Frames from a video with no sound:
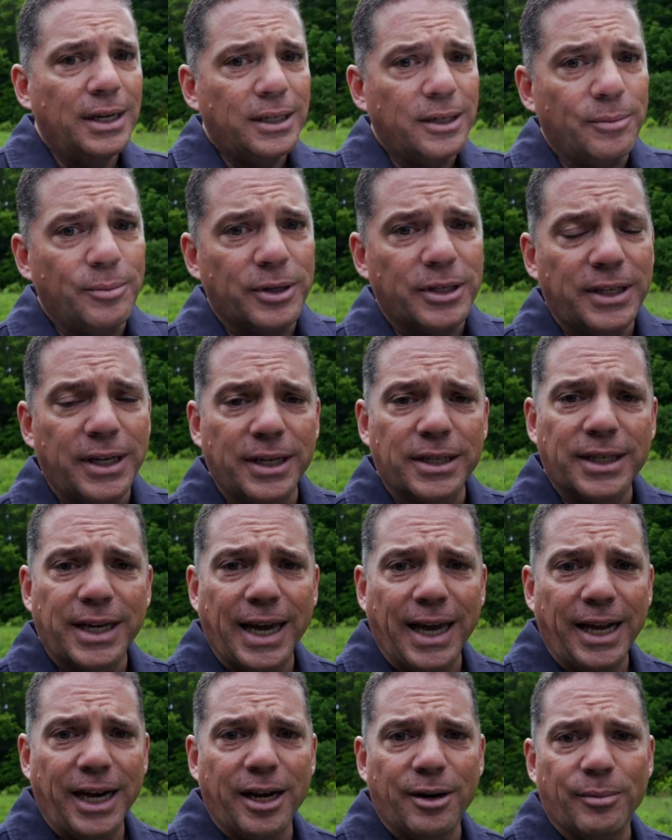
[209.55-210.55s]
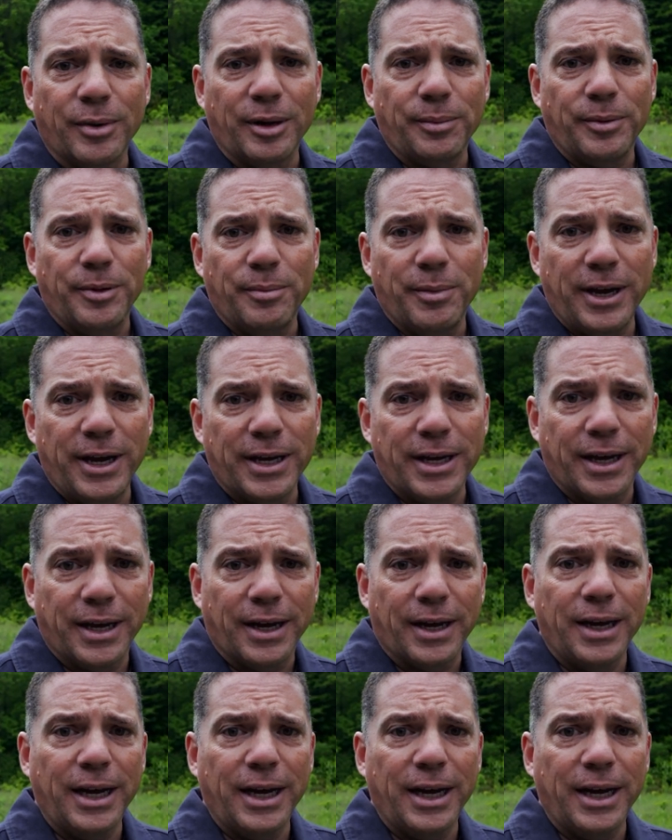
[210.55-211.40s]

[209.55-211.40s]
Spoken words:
to mistakes Canada might be making.